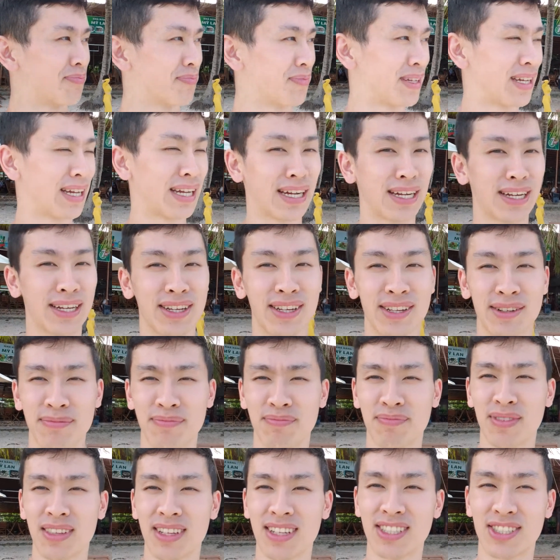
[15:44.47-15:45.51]
Yeah,
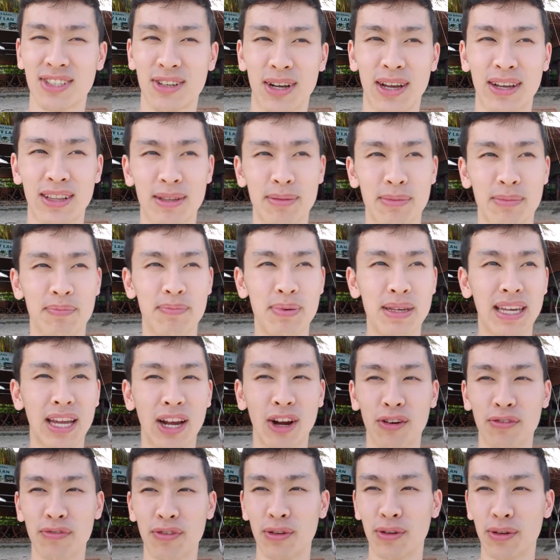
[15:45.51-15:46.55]
so I have to be
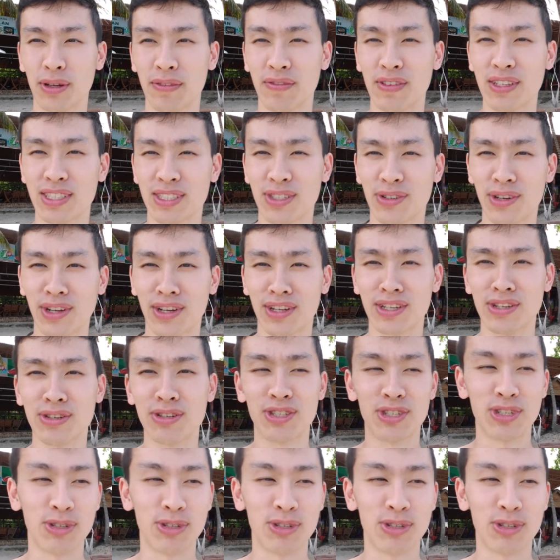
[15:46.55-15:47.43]
careful if this is going on YouTube.